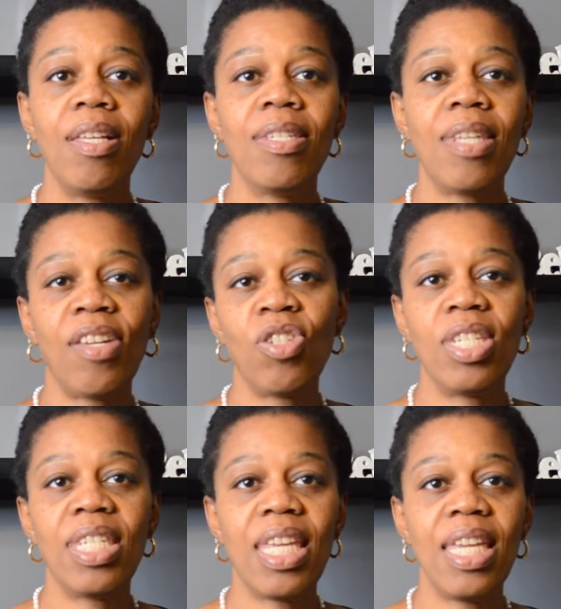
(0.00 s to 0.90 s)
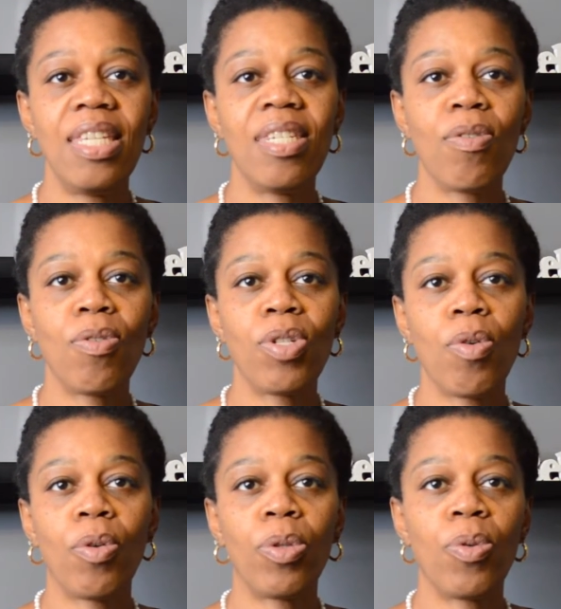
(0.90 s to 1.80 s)
Sections
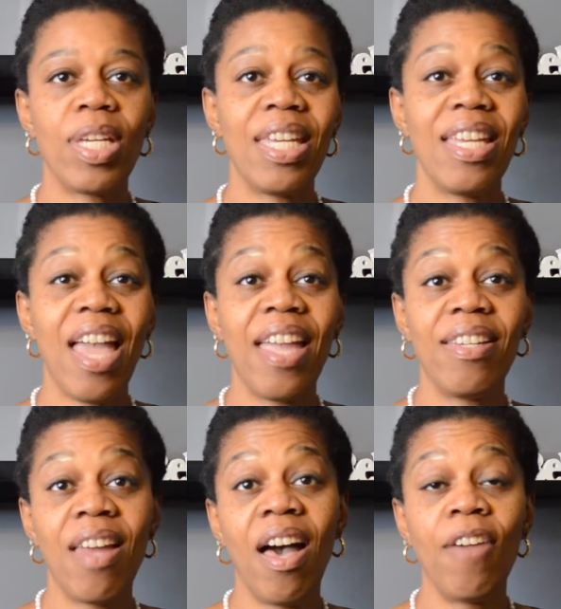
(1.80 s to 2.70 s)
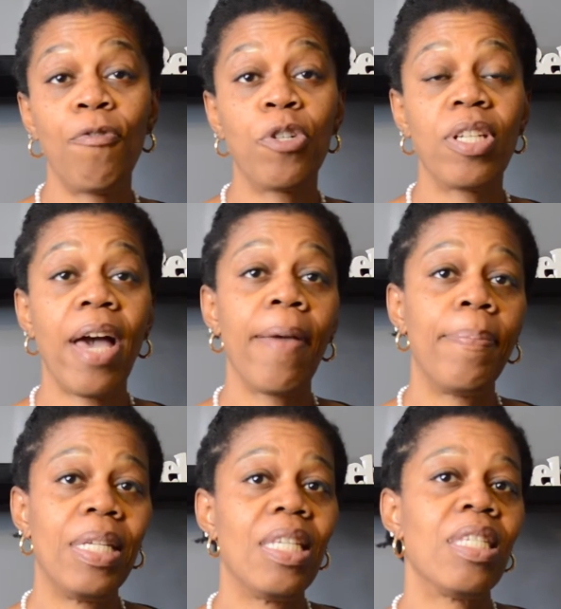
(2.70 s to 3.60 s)
E00 through E89 for
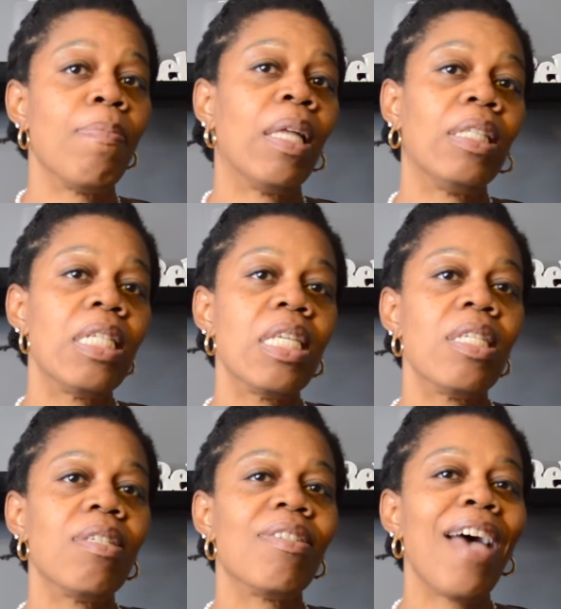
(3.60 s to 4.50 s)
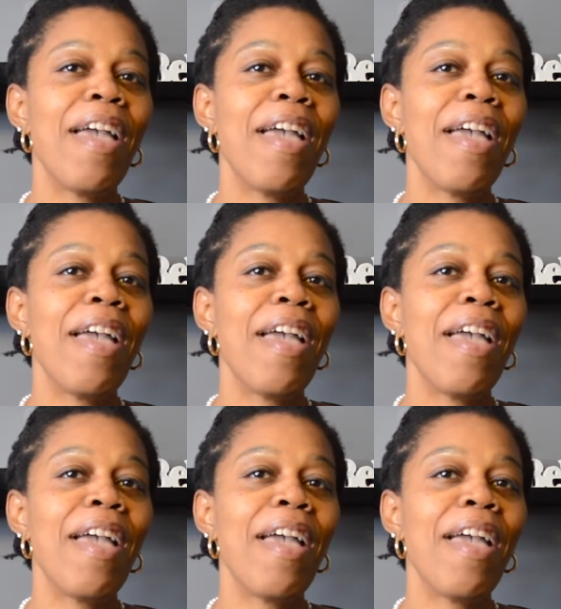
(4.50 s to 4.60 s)
diabetes mellitus,